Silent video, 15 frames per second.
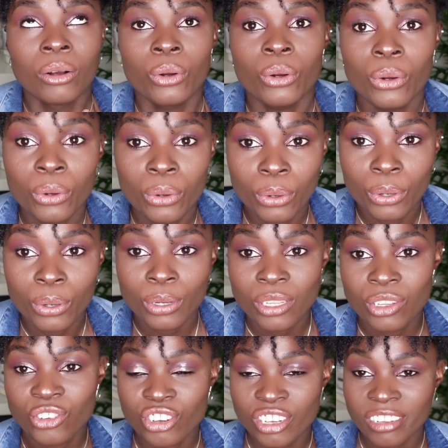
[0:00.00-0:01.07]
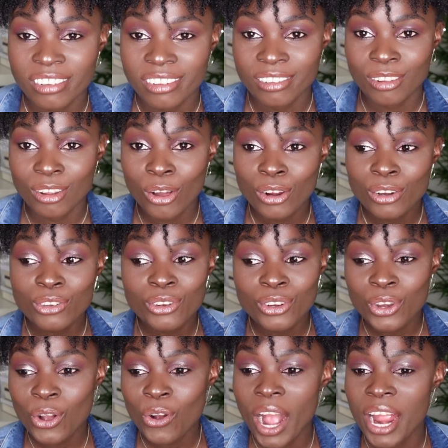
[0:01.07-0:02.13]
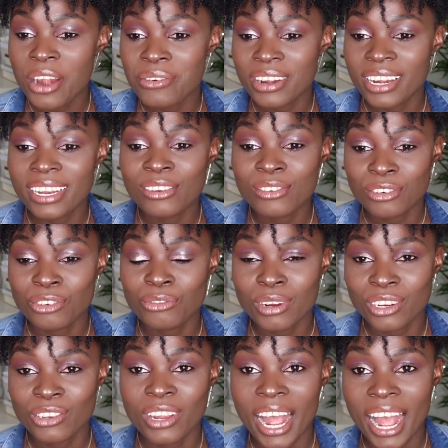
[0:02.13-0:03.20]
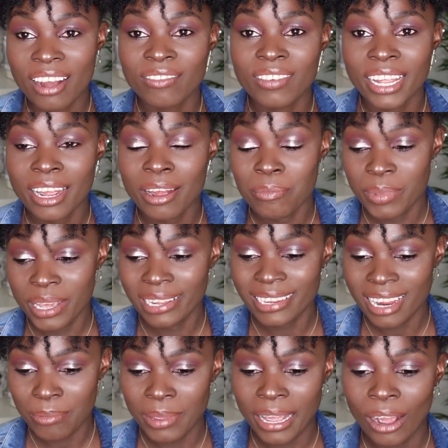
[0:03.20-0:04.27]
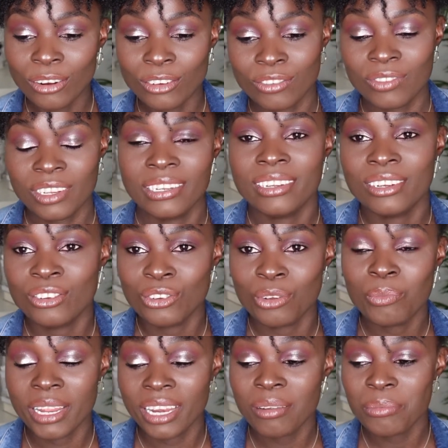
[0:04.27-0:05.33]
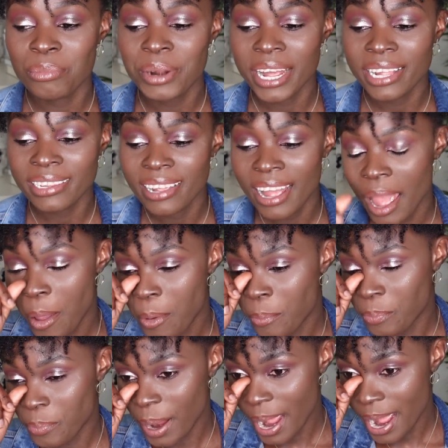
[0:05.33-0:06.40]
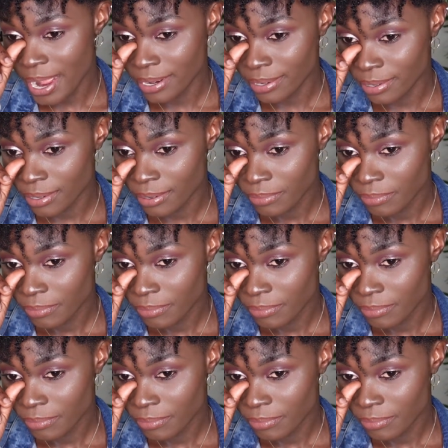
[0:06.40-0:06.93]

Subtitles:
whew, Jesus Lord, you know, I really don't want to have like a big tummy out of eating too many breads, but